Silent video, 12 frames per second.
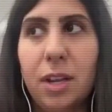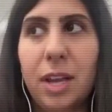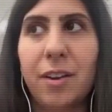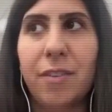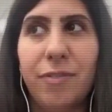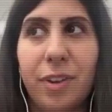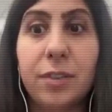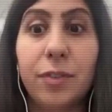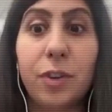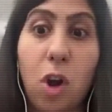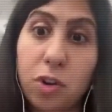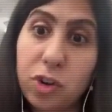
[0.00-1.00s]
an effective
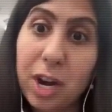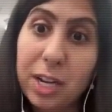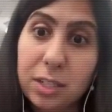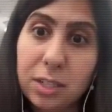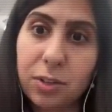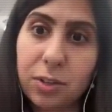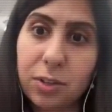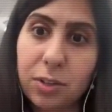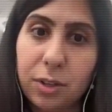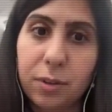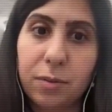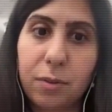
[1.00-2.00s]
contrast to
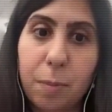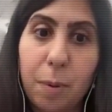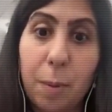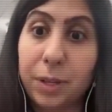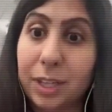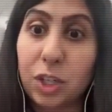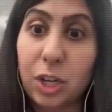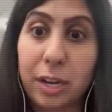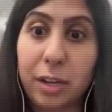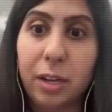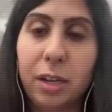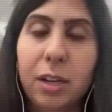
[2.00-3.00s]
the Republican
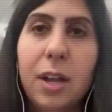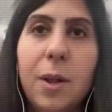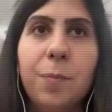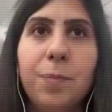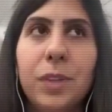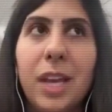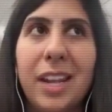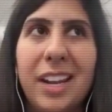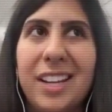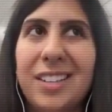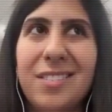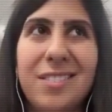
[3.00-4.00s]
agenda. And
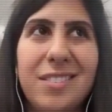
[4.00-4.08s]
I'm